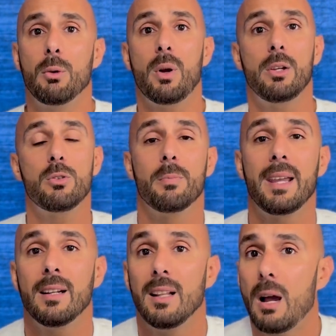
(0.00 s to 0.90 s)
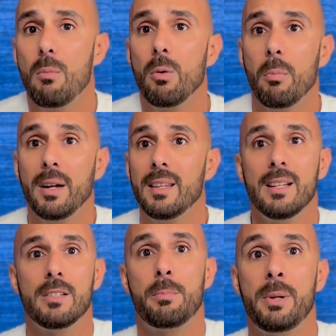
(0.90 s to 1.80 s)
and why he was making a lot more money
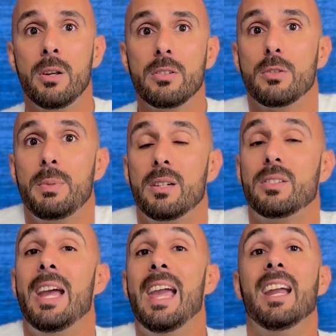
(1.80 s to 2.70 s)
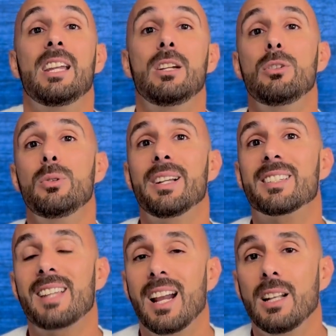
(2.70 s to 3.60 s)
than his peers, is because he knew
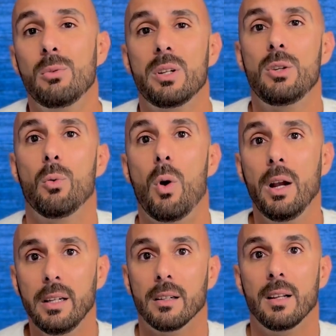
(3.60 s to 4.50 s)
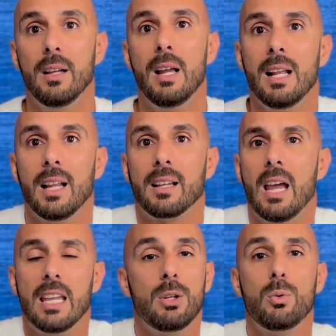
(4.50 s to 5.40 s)
exactly what he wanted. Like
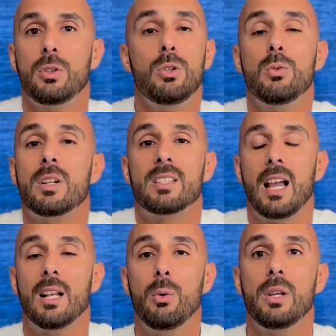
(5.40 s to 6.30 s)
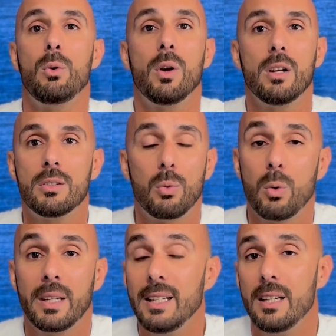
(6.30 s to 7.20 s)
he knew exactly what he wanted,
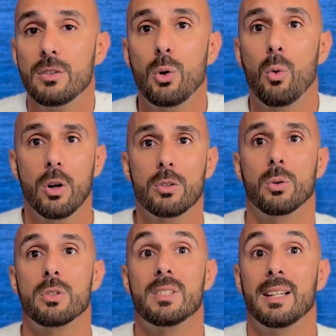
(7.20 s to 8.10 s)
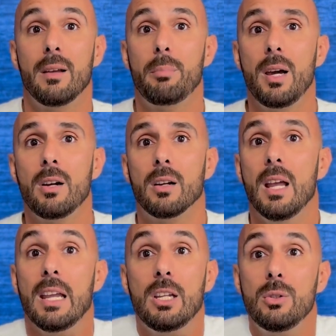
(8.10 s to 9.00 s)
what he needed to work towards to get better.
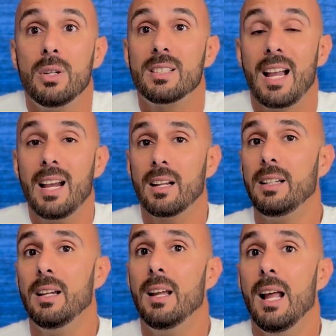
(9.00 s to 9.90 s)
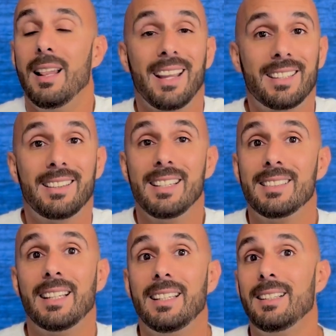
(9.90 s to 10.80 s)
He knew exactly like the
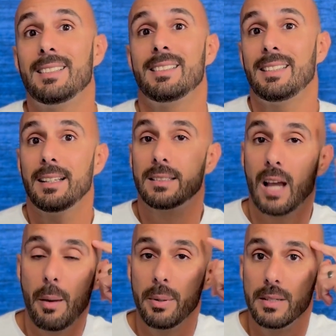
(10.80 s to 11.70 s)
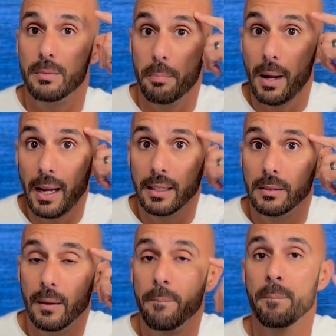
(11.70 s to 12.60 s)
things that needed to stay on top of his mind